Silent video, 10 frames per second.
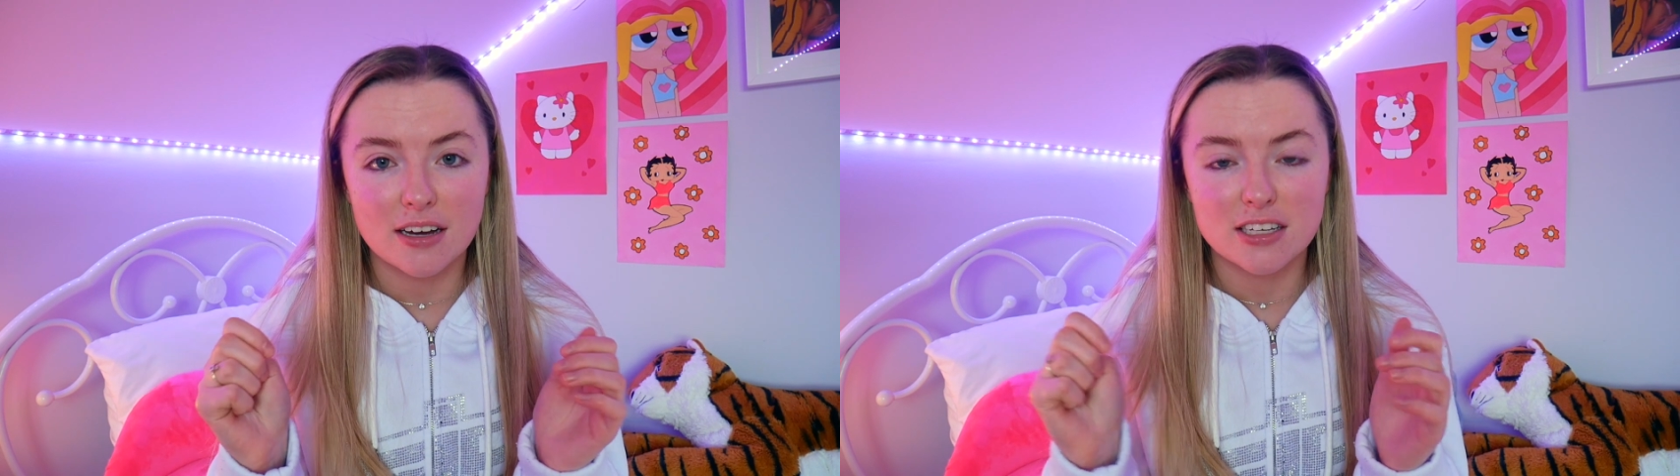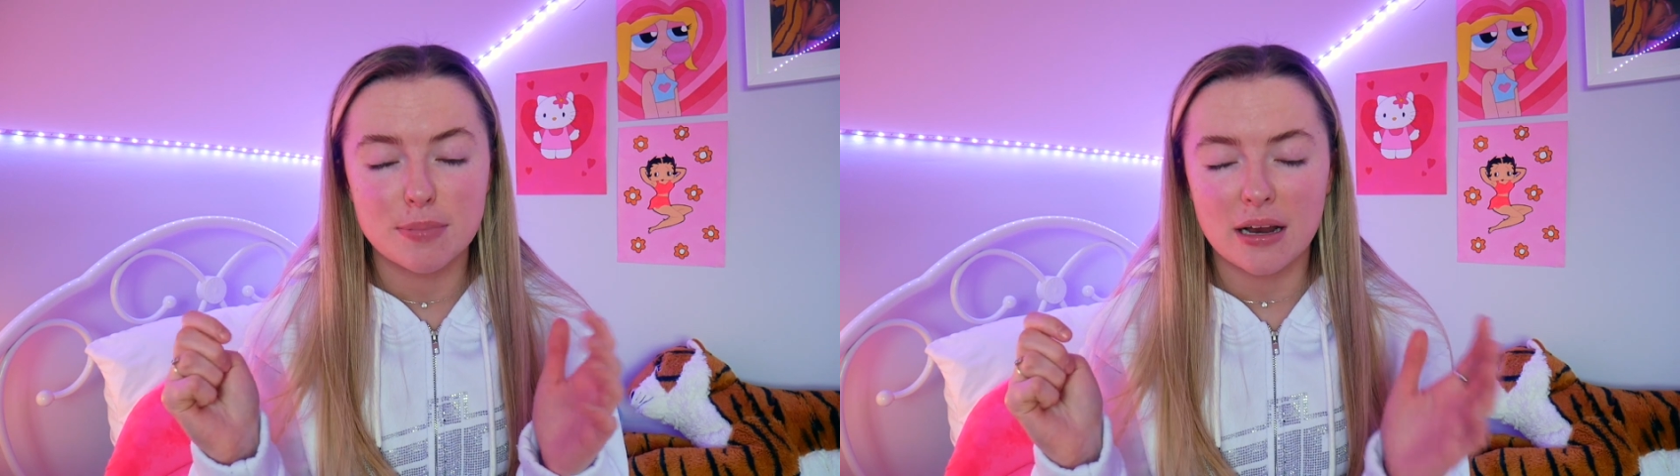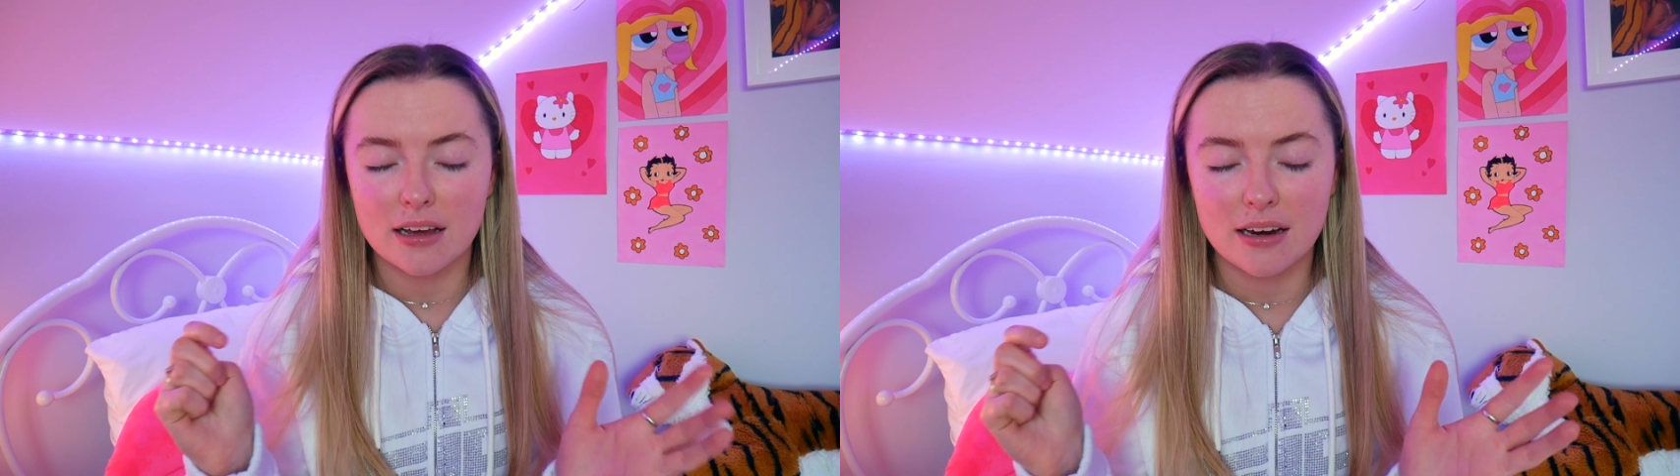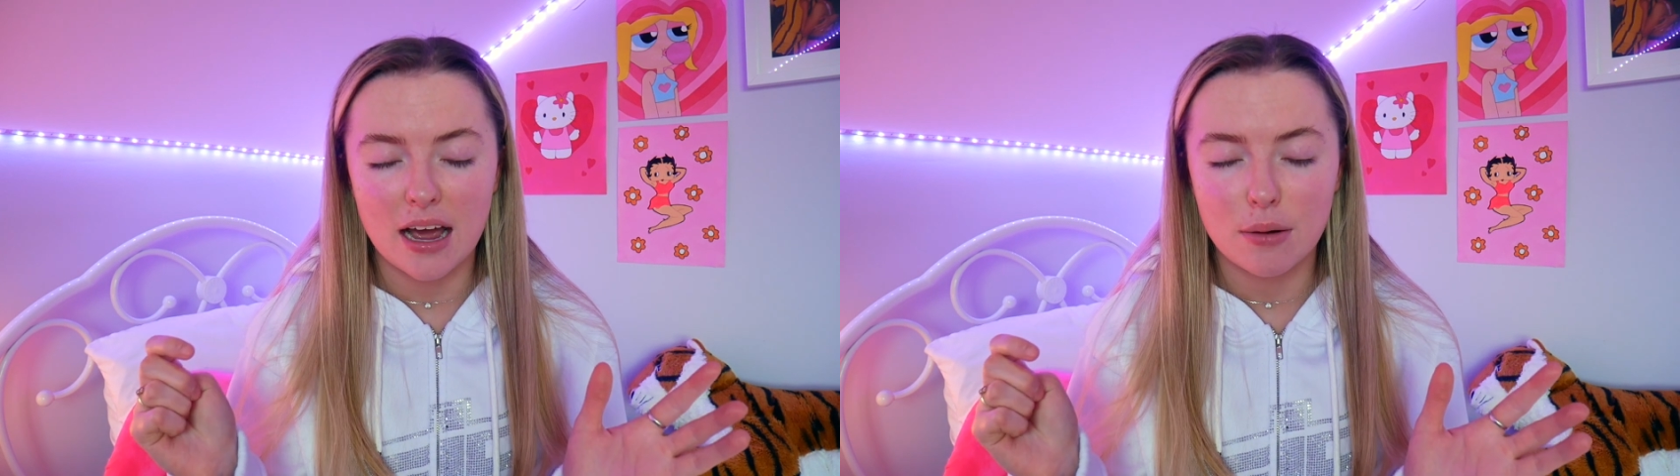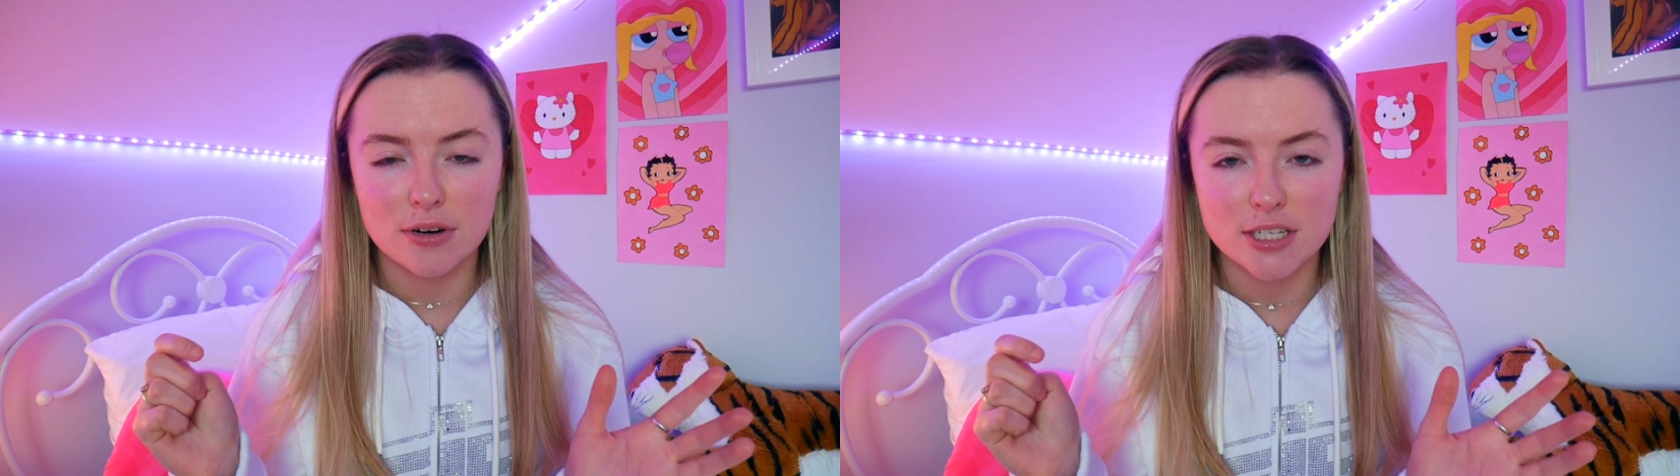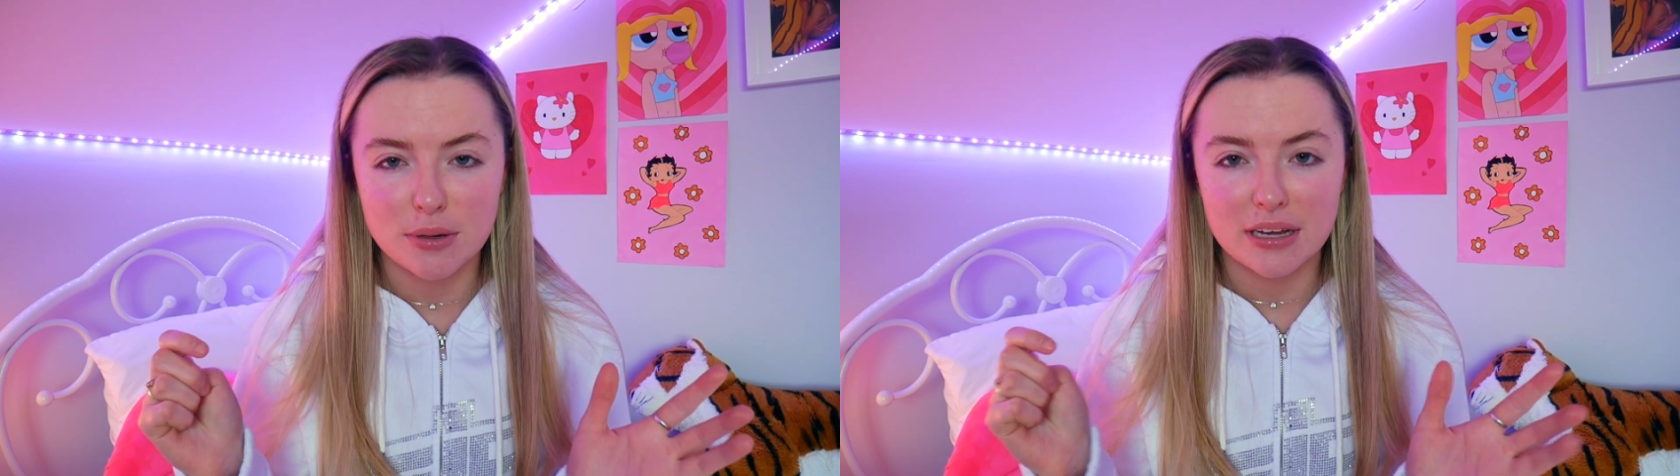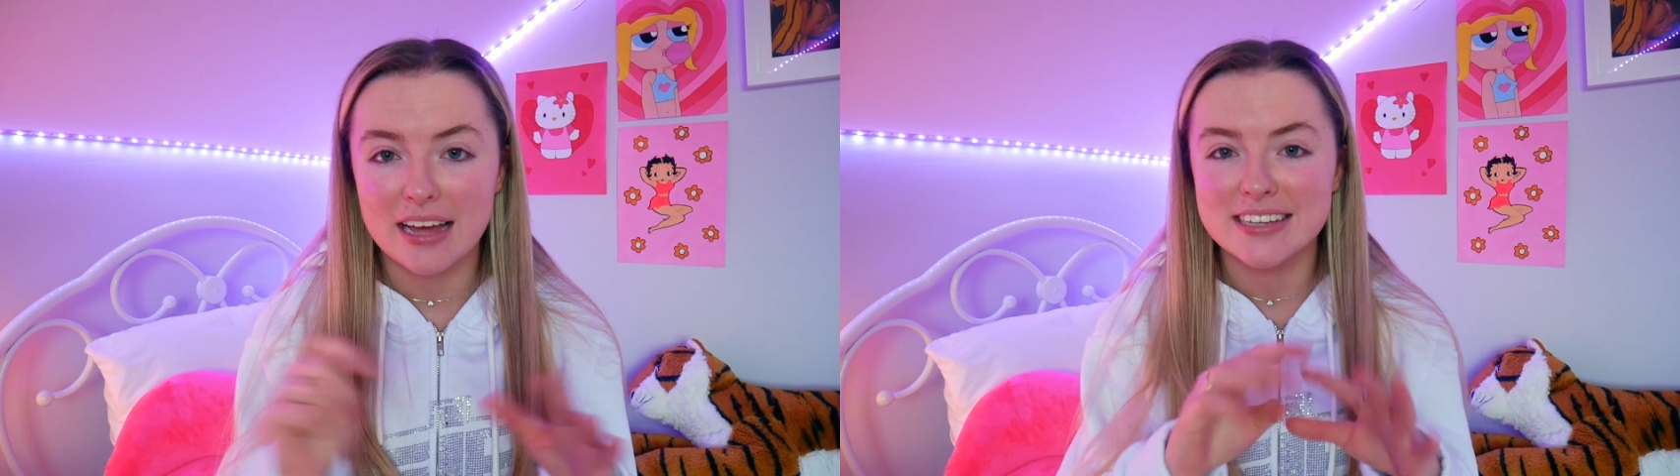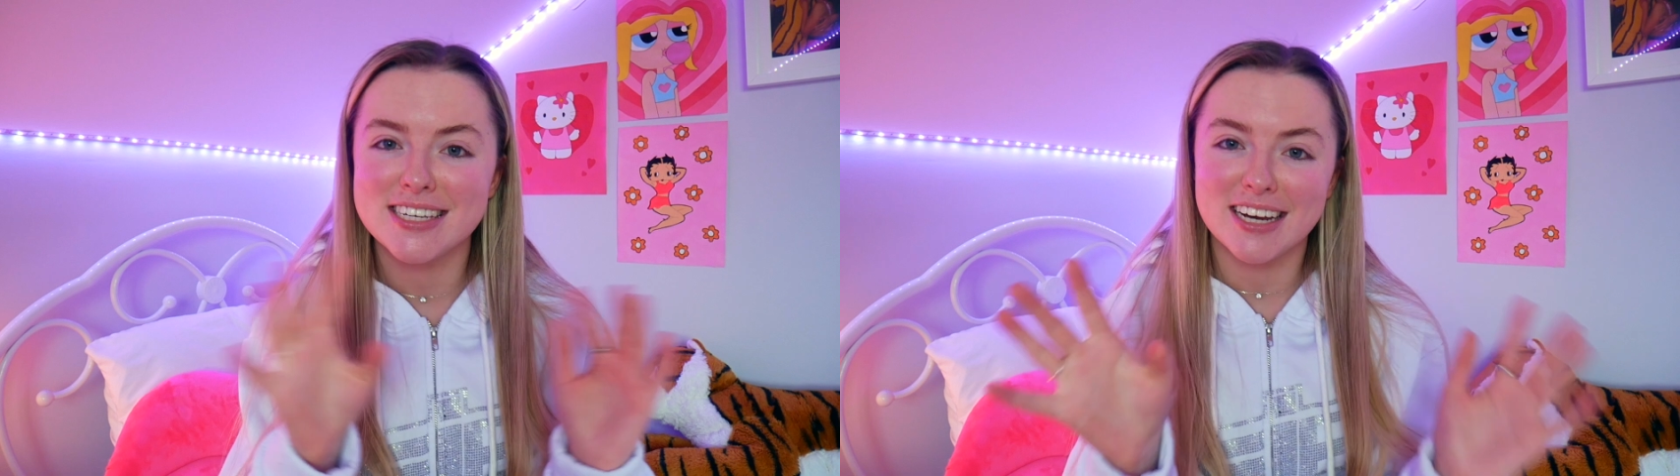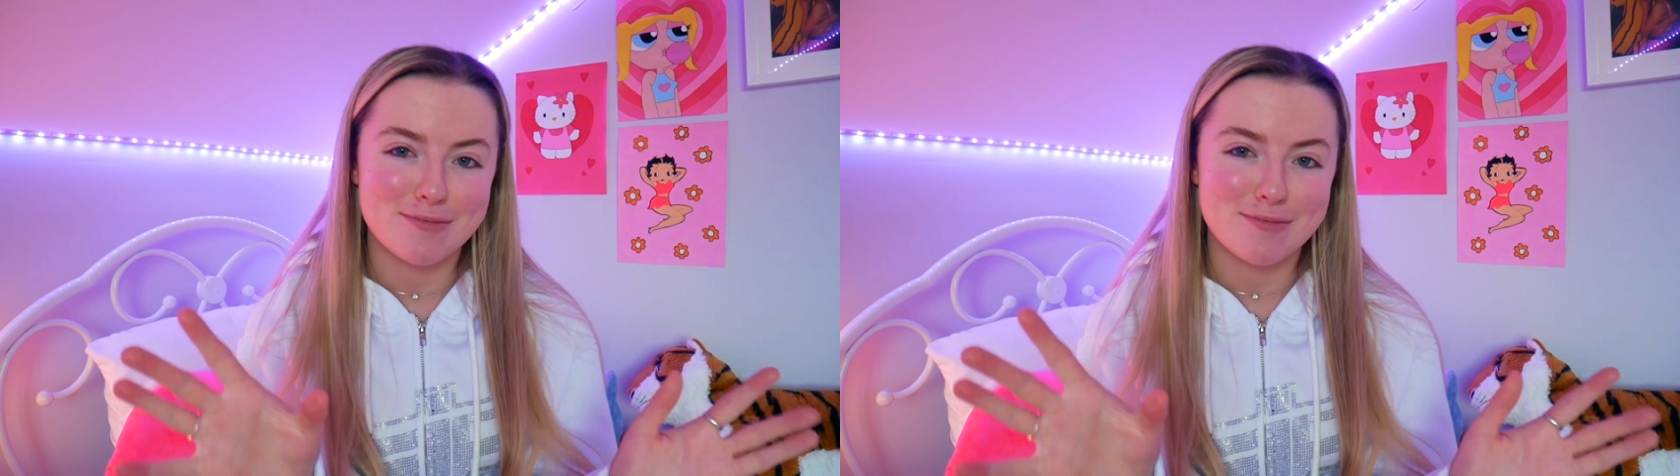I'd spend like an hour doing it and stick it